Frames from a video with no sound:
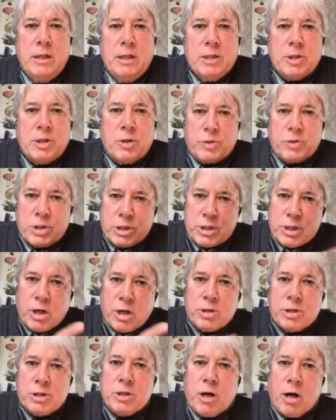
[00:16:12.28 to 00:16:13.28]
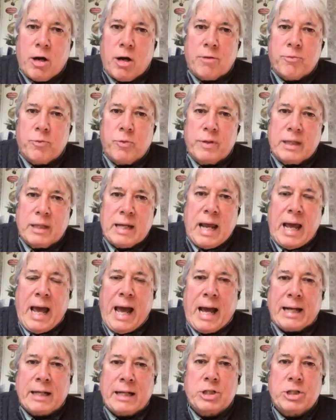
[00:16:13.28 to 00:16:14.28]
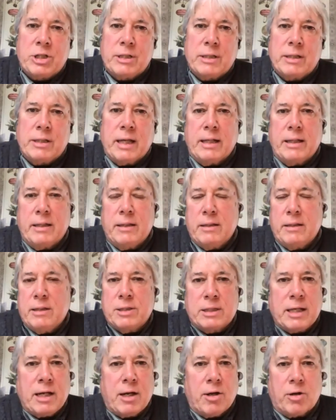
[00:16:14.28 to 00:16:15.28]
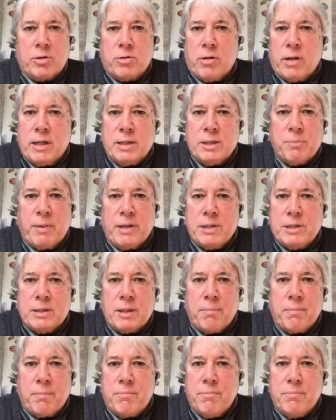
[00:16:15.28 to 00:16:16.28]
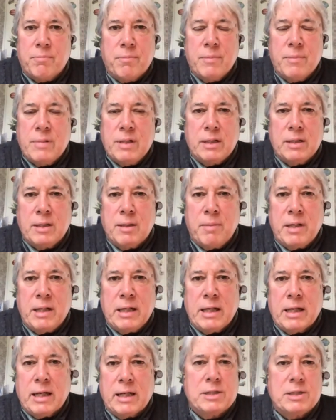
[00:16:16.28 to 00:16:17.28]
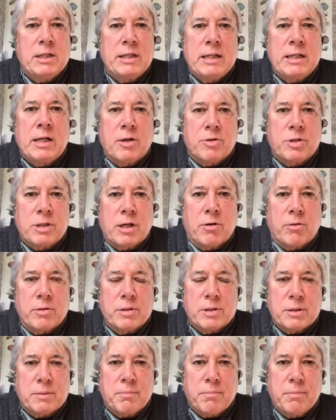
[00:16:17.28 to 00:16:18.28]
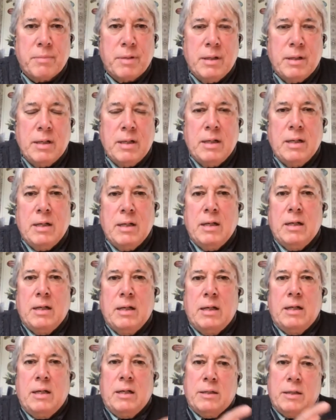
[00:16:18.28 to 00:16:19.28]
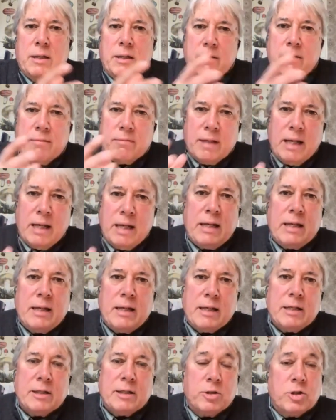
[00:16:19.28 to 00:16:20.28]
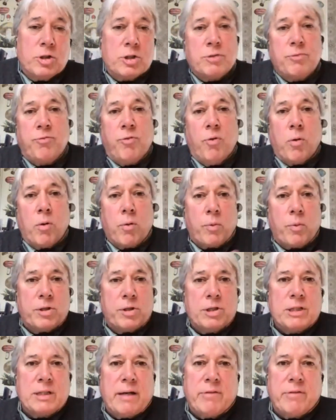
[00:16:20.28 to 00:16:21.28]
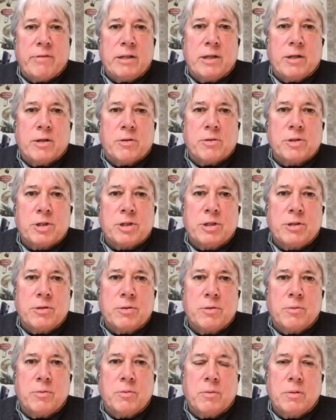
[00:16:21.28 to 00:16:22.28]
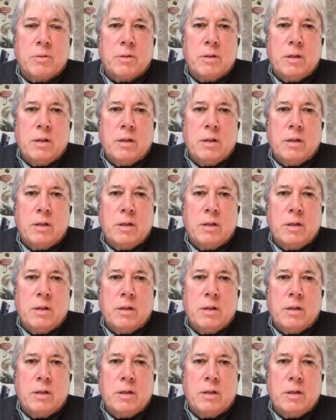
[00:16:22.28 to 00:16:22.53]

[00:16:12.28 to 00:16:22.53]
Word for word: So it starts off with an action that is characterized by some in the media as ecoterrorism. Then it looks forward seven years to